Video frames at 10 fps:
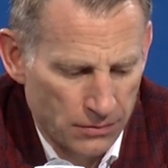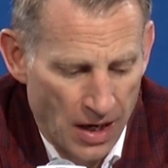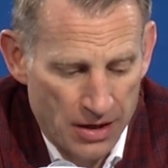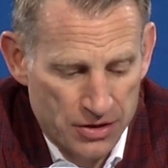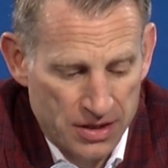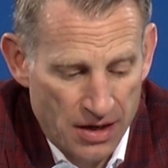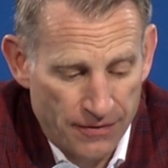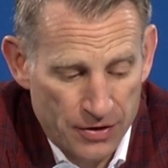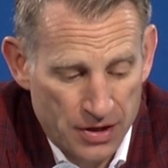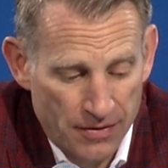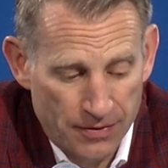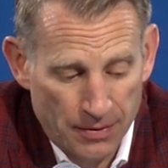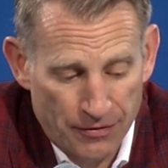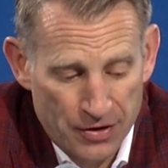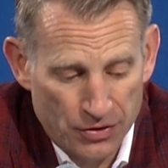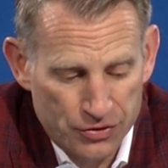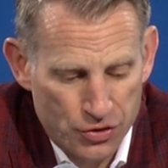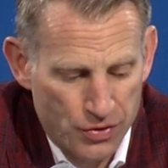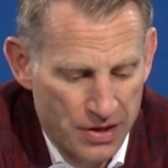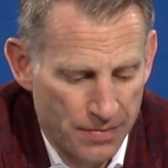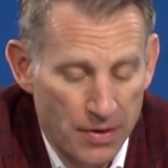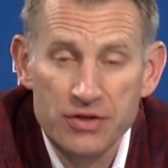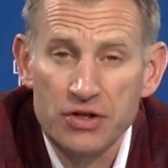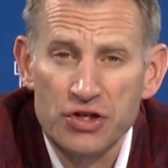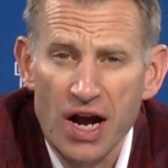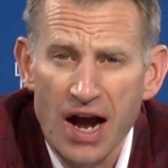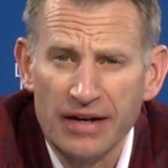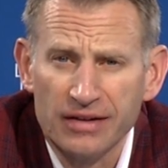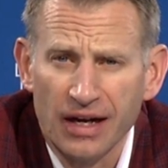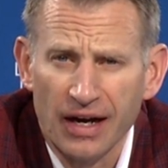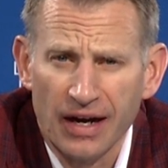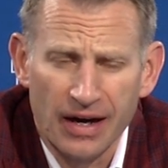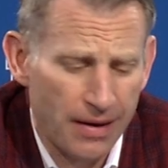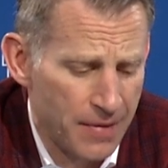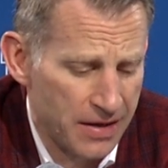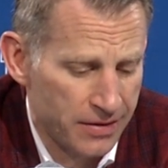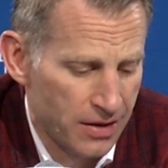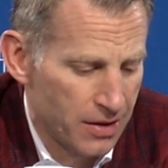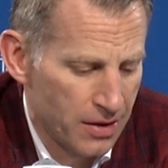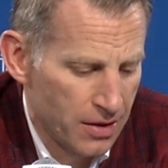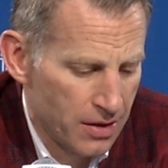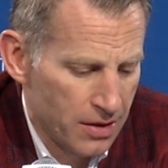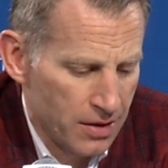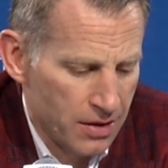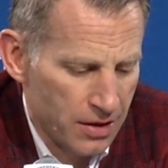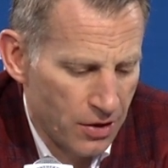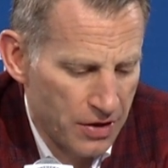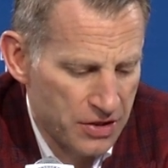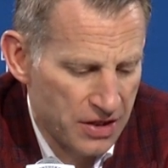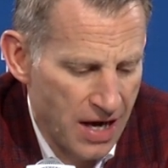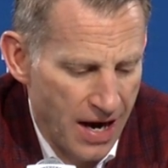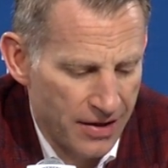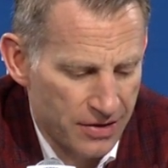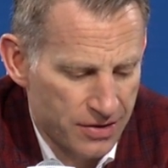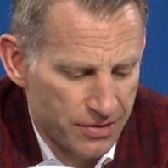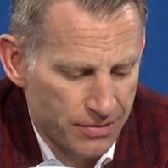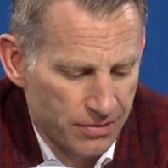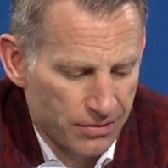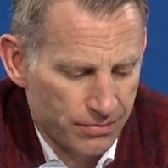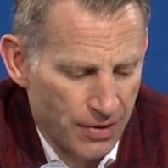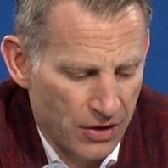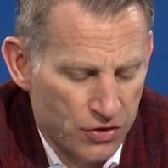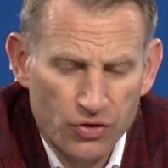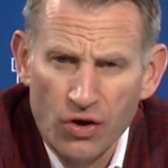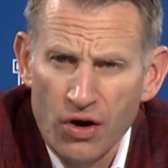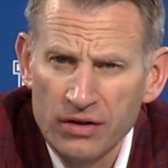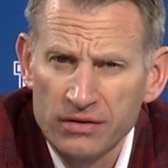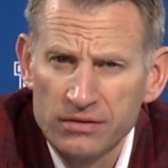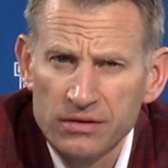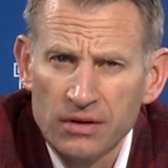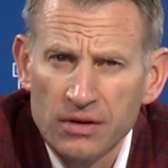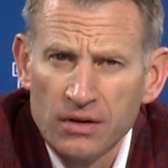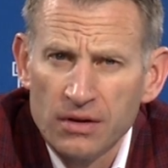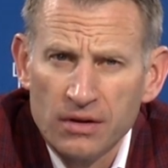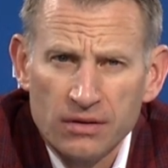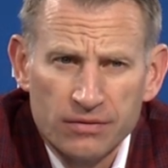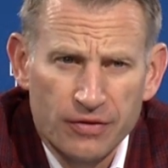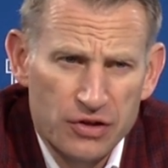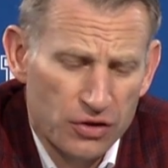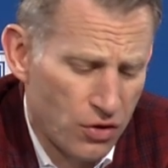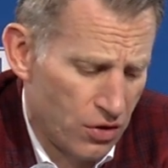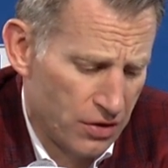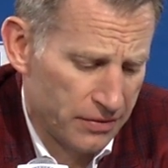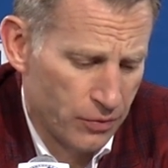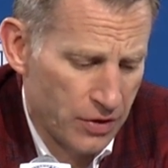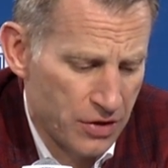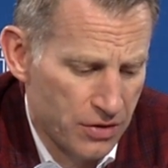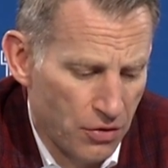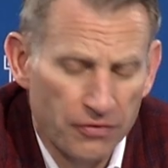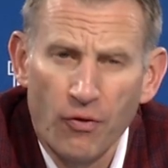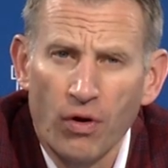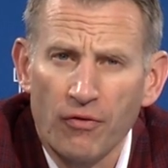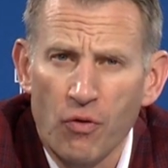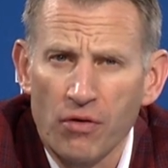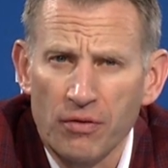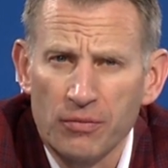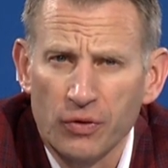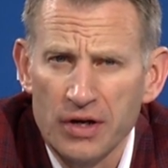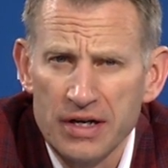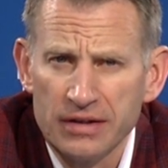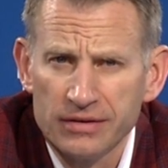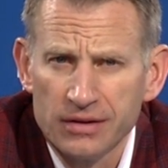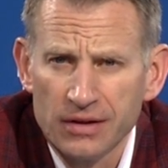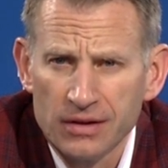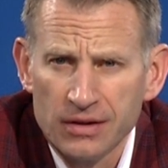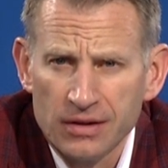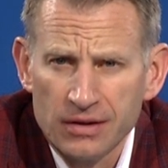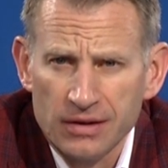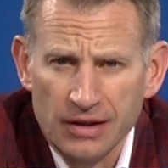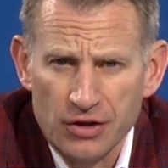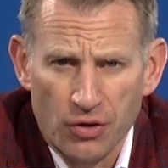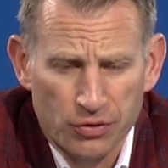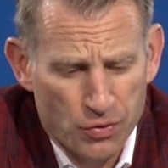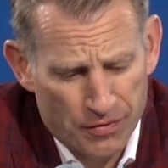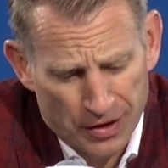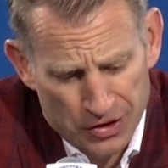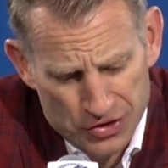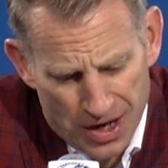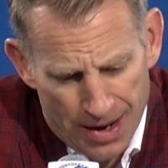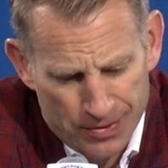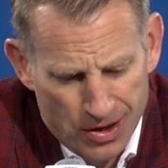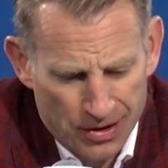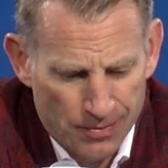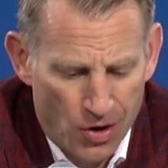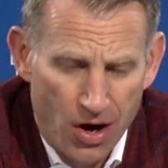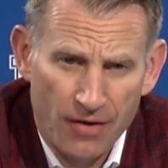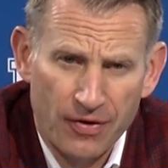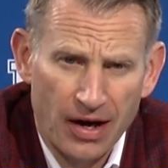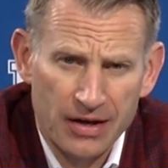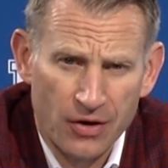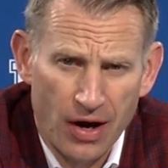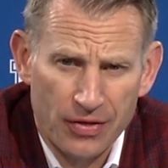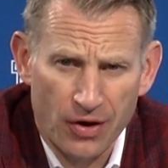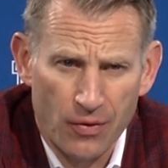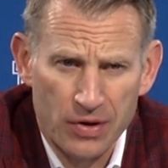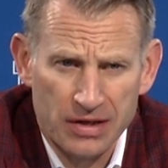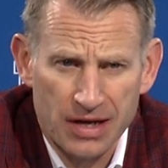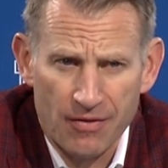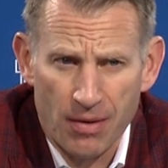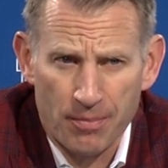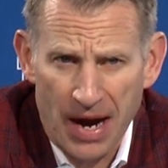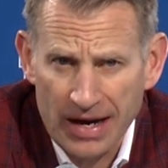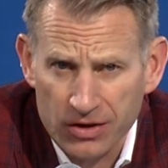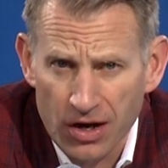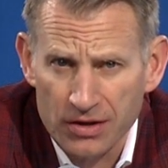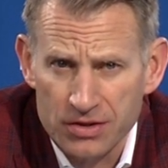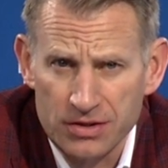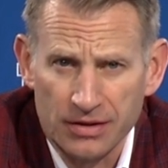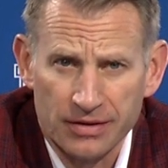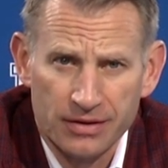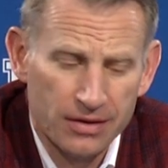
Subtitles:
Yeah, he's 10 for 10 from the field. Shoot, he didn't miss a shot. I mean, you know, he's a guy that's big, strong, physical, and when he goes 4-for-4 from three and you don't do a very good job cutting him off, I thought we gave up back cuts and